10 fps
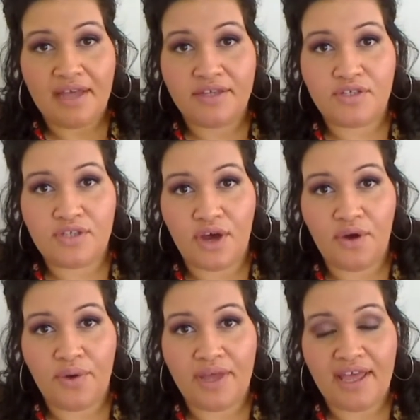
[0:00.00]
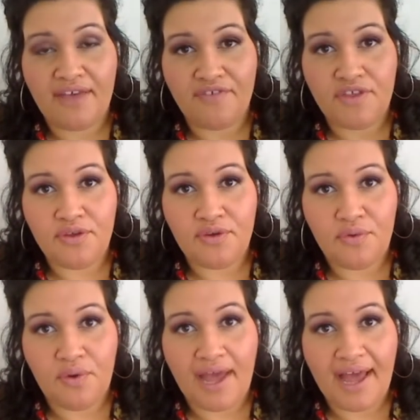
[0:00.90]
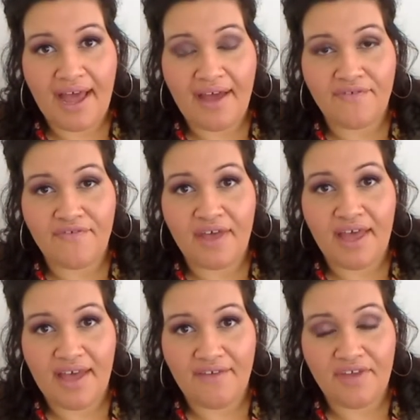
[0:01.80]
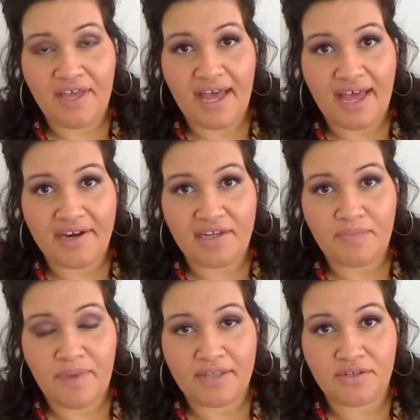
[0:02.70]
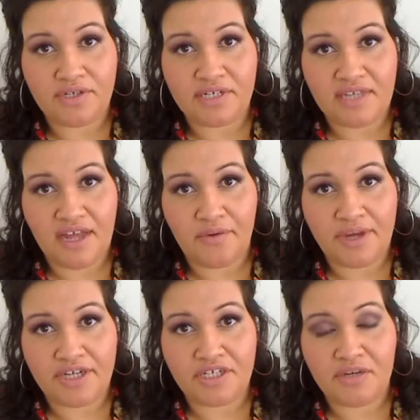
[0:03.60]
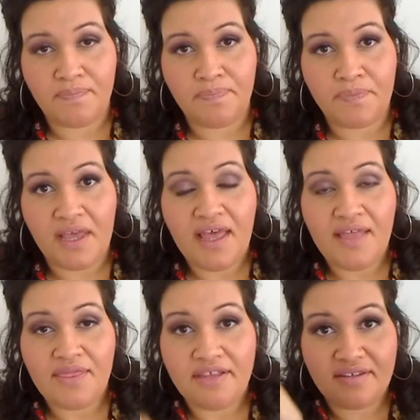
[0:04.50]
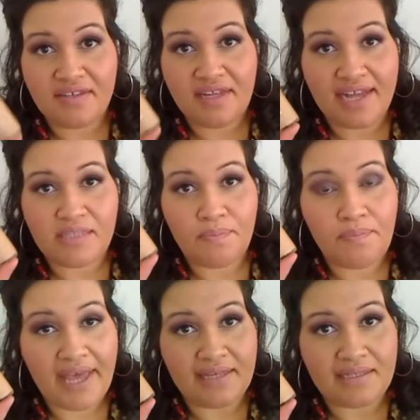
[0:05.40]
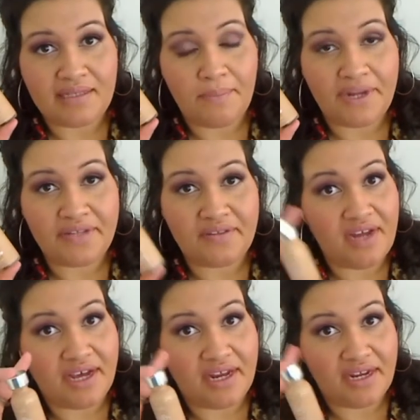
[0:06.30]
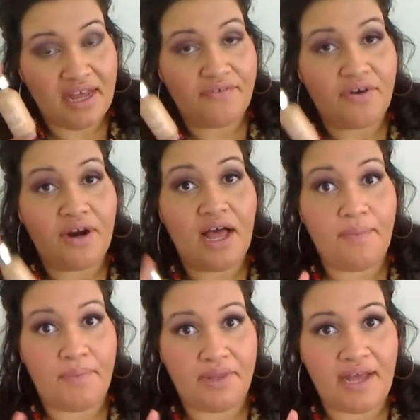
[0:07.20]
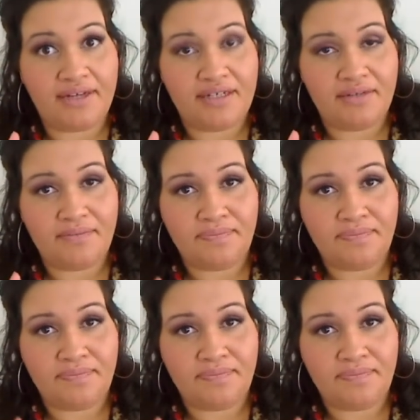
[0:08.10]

So if you have heavy acne spots or discoloration, this is a nice base, but it's not going to cover up a lot.